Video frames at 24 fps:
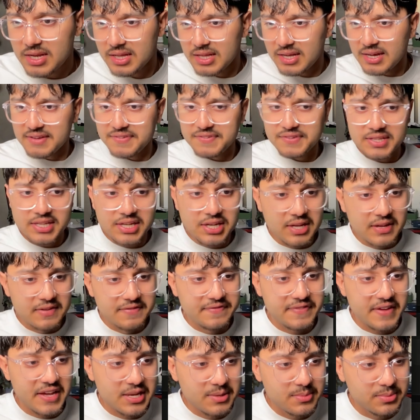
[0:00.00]
I feel like
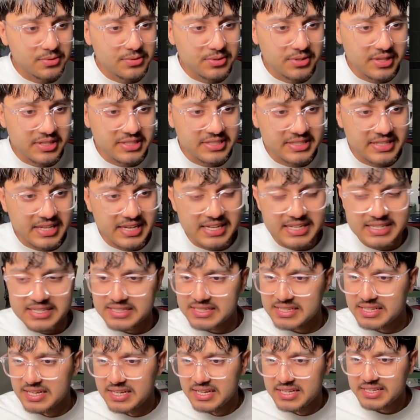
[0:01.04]
Fable these days
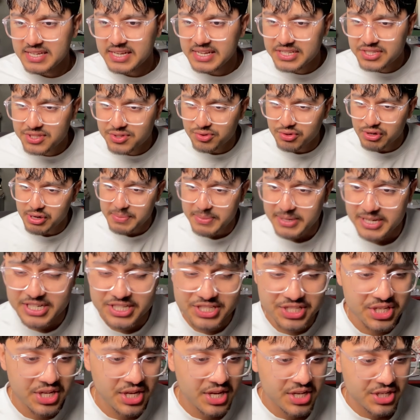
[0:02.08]
takes 3
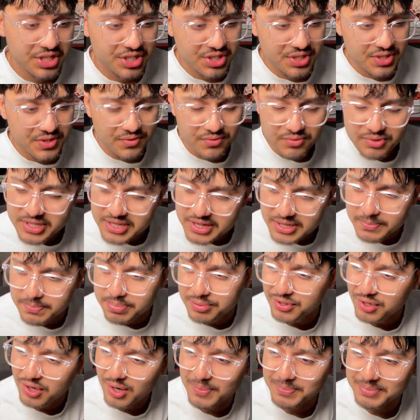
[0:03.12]
minutes just to read the
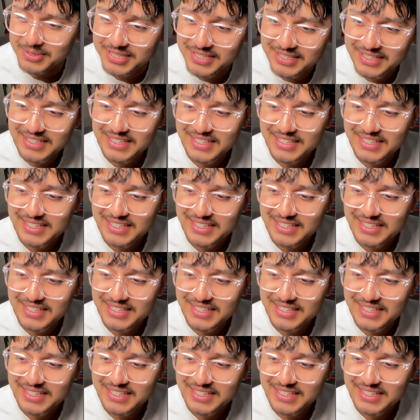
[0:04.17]
prompt.